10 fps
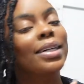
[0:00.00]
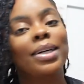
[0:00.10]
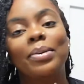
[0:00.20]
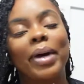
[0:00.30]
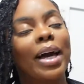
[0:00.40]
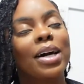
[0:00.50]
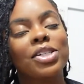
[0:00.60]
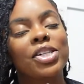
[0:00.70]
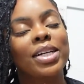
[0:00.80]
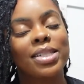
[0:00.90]
oh my
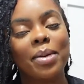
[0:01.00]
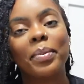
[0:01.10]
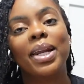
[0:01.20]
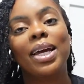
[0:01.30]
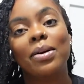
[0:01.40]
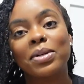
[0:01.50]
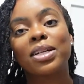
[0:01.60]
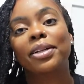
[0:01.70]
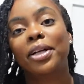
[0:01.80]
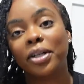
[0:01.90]
gosh somebody it was
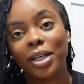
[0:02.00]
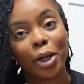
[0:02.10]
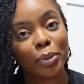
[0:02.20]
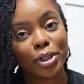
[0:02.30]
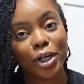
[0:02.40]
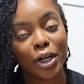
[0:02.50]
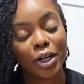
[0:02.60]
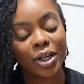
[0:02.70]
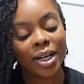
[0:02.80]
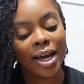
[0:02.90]
clearly a
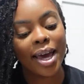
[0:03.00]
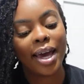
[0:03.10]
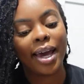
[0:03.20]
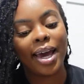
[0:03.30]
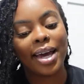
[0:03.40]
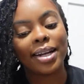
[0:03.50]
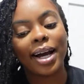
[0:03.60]
return and